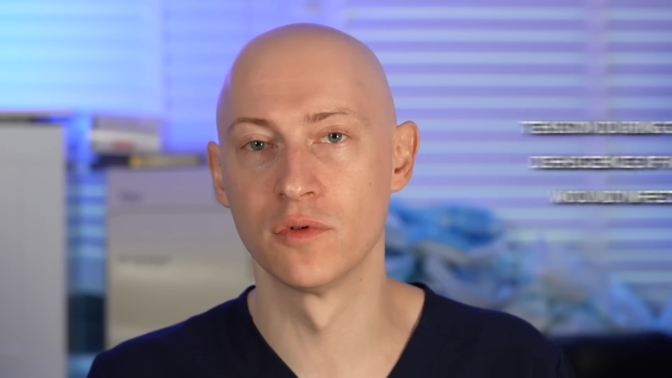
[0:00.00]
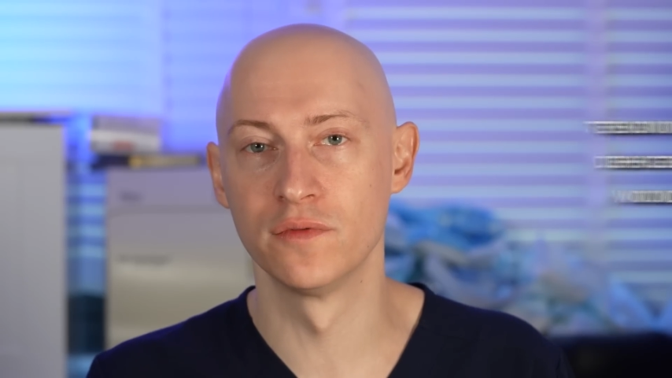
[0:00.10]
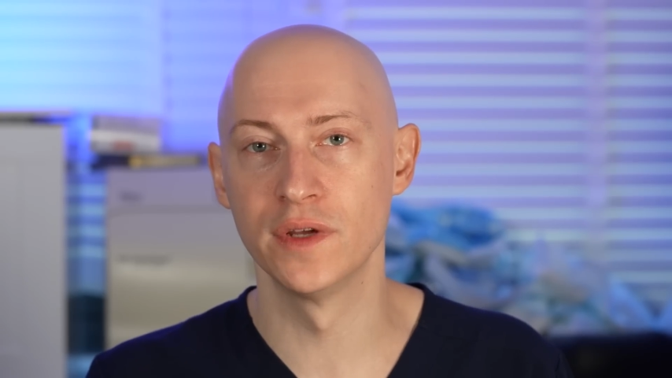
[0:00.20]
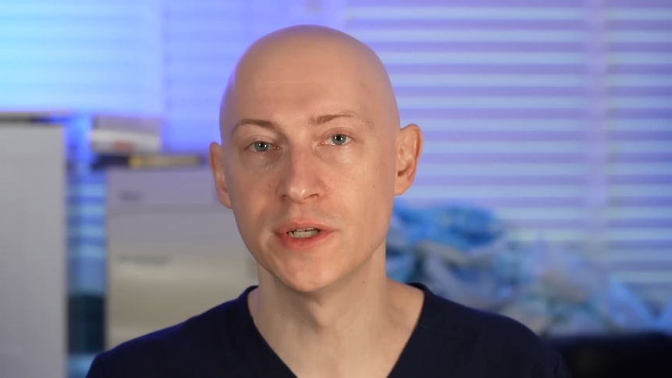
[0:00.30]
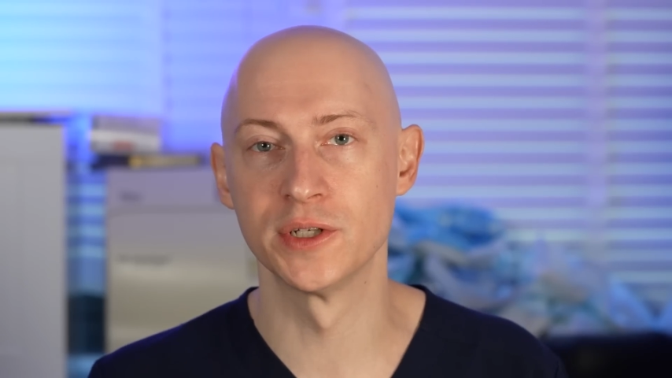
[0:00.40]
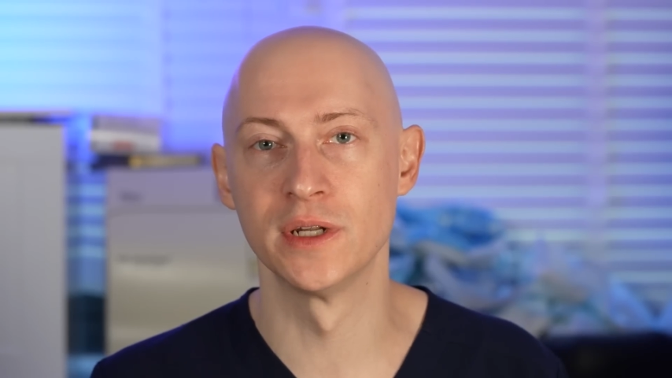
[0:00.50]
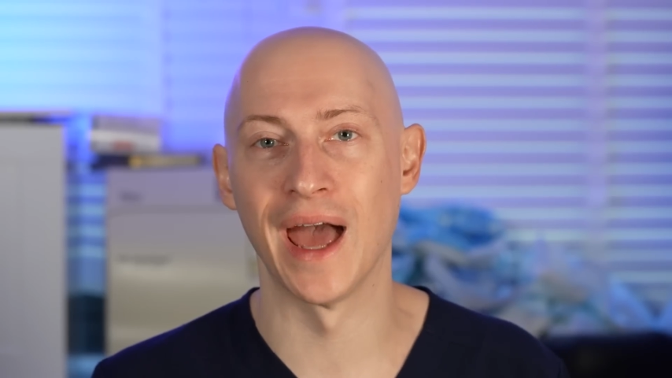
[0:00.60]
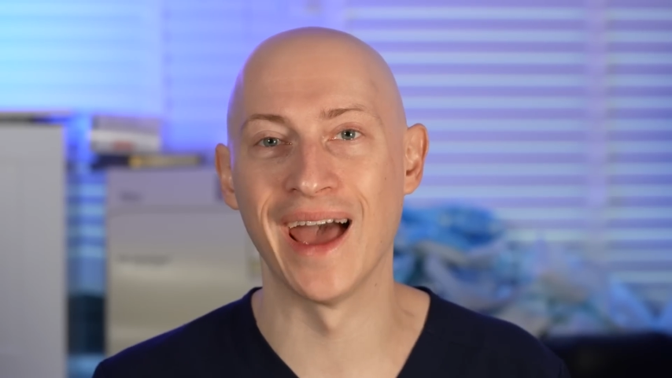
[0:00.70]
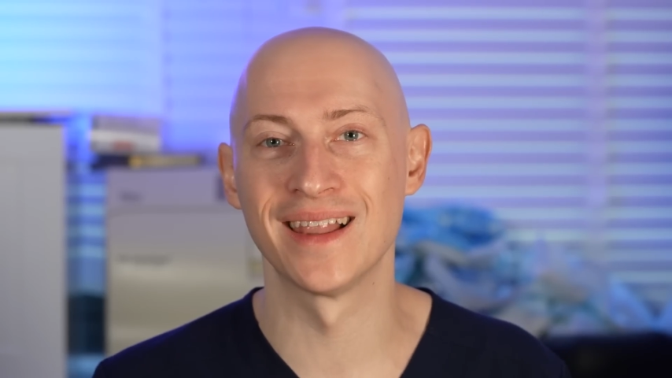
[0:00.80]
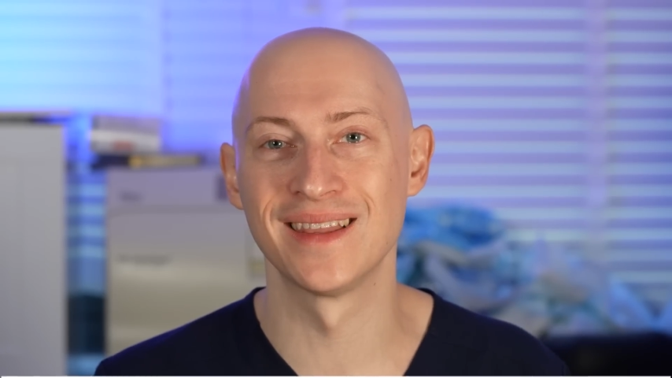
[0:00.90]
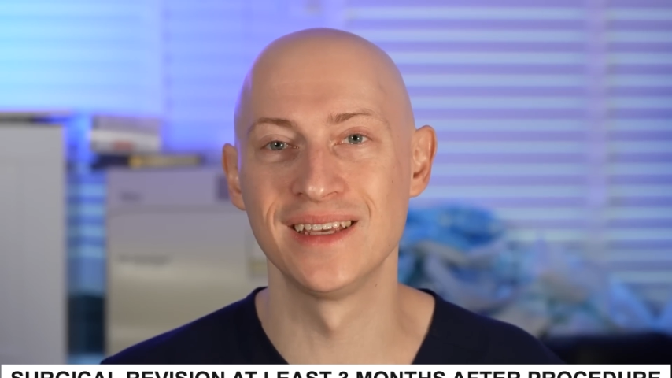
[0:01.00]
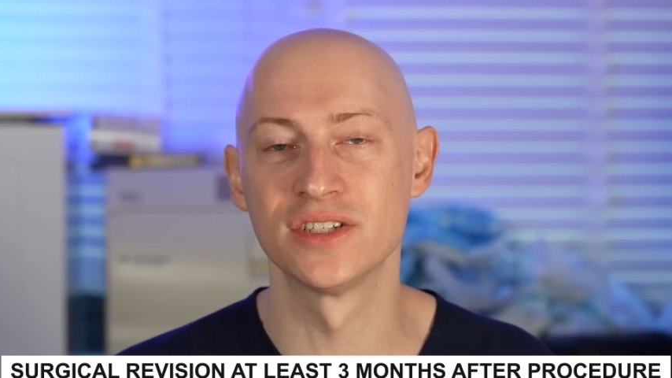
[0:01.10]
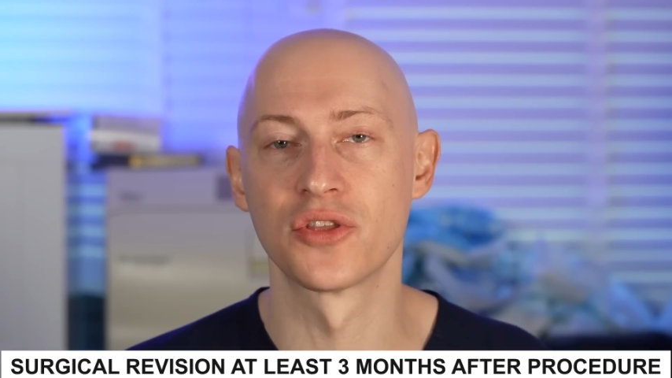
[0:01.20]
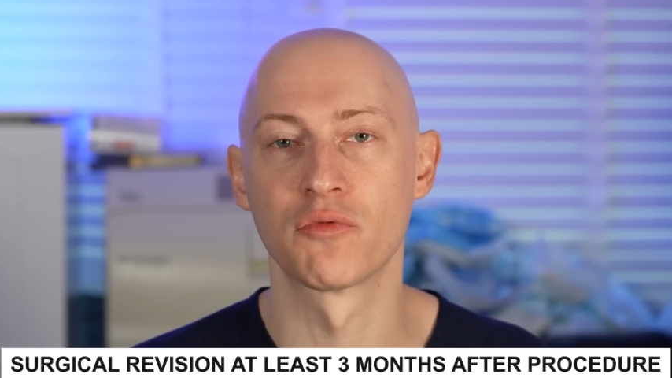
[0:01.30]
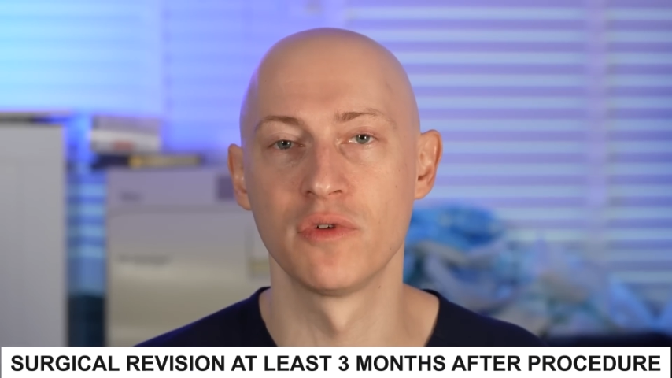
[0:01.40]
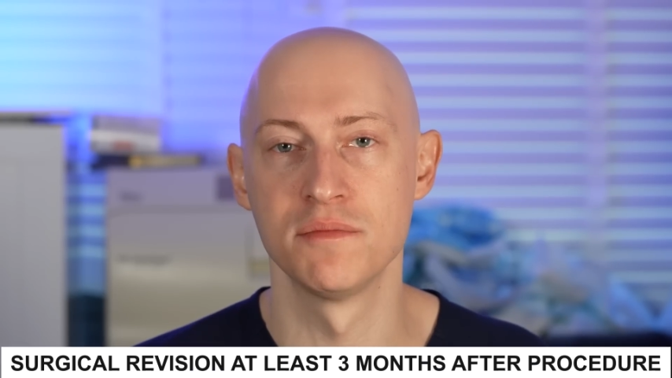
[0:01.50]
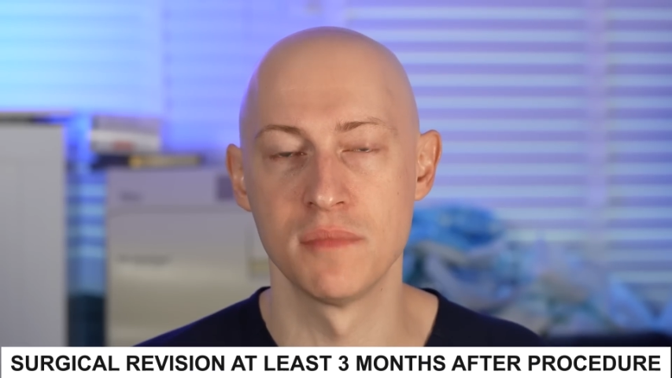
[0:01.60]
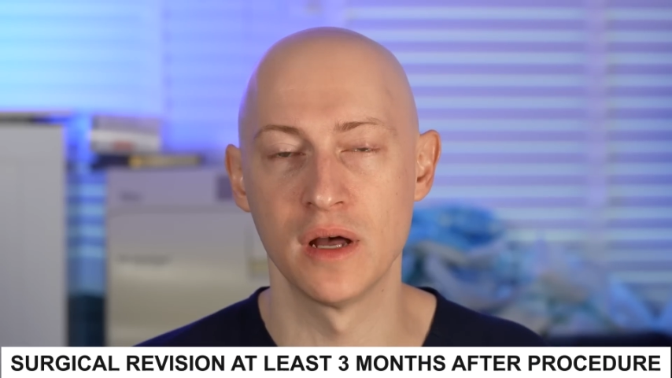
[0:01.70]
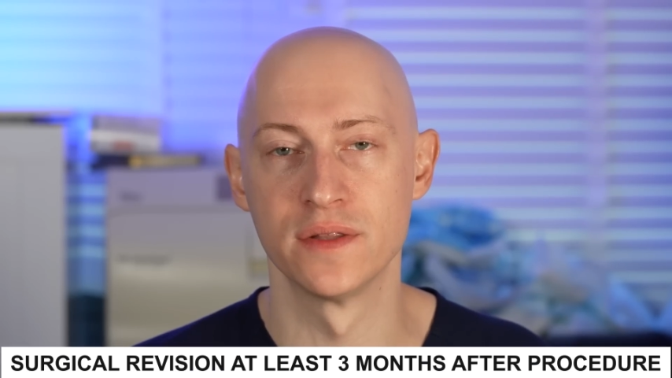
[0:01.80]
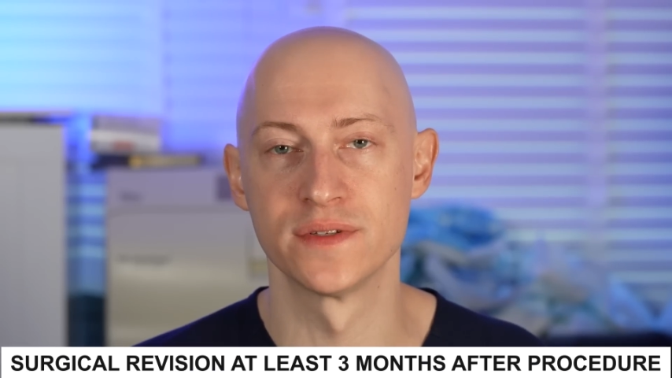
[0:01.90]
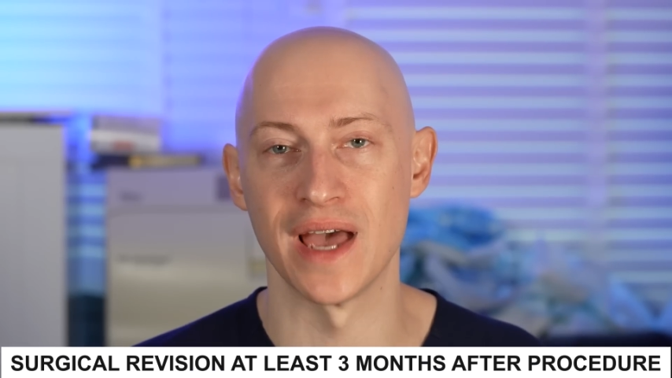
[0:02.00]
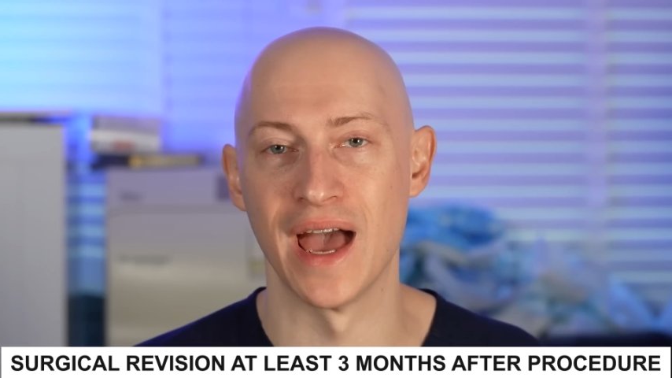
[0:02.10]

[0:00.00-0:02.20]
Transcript: revision at least 3 months